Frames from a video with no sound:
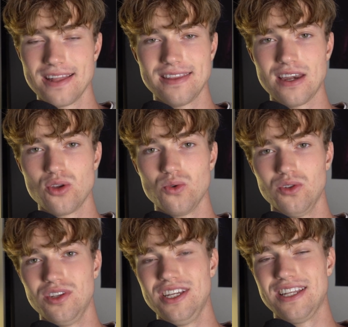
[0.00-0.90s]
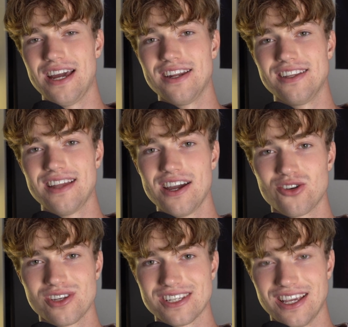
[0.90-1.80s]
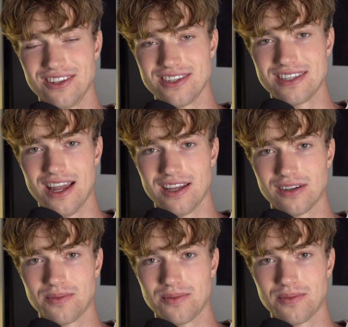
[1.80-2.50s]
then you will need an entire skill stack.